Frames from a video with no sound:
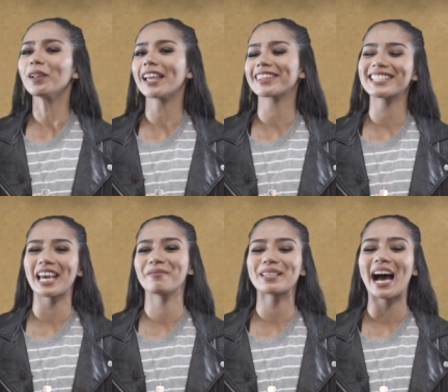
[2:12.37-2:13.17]
at the
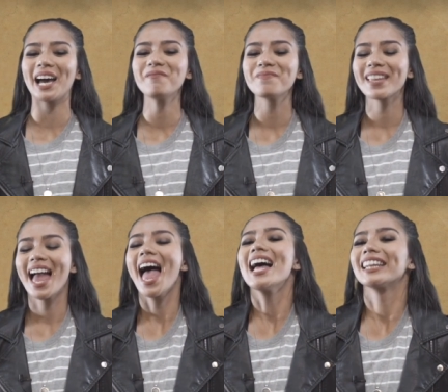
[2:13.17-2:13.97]
same time?
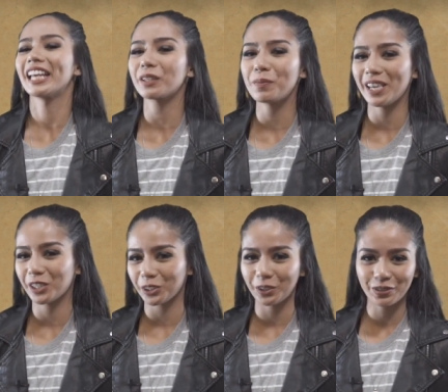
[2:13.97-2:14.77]
Let me
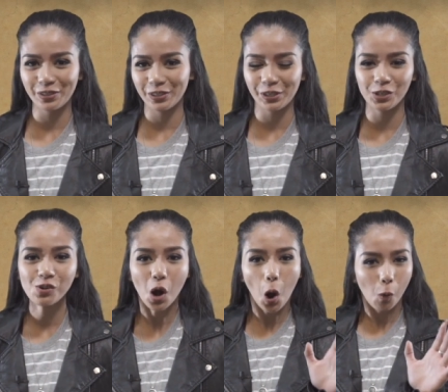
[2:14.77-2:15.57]
introduce you to
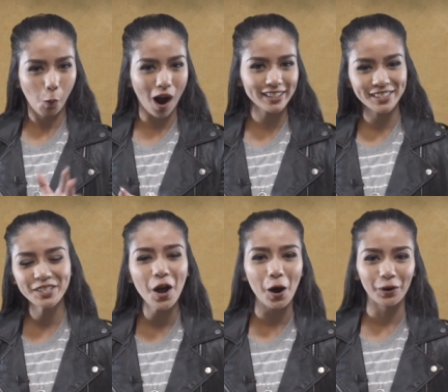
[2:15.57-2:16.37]

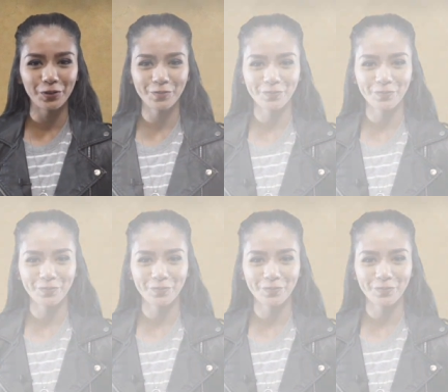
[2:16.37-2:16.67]
Walk2Go.